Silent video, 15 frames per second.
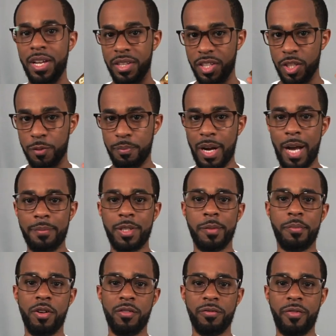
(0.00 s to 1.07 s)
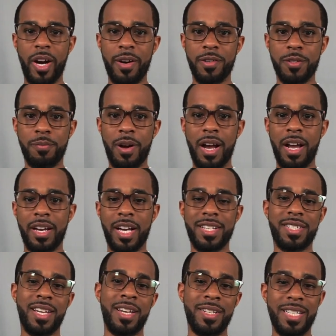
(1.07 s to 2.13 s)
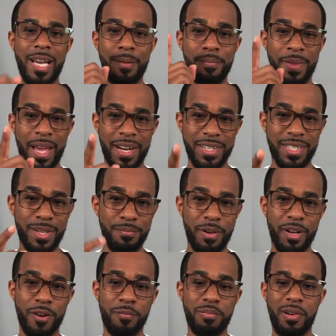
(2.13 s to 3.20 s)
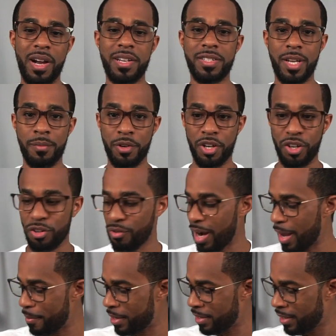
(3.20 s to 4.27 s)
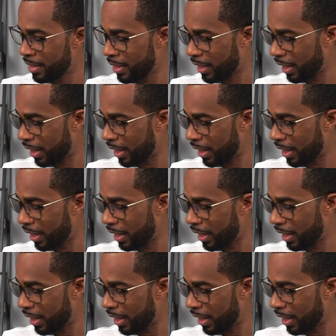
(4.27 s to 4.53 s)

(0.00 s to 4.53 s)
this popped up on Fragrance Buy and I said, yep, that is a better price. I'm gonna grab it.